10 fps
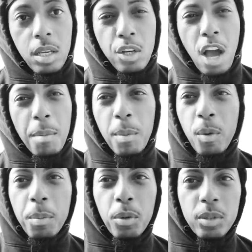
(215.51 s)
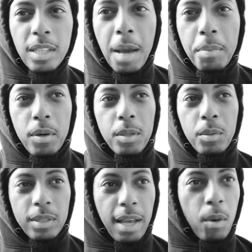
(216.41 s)
You know, I remember when Boosie, I put him
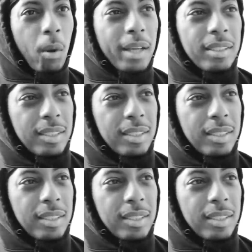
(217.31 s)
with that white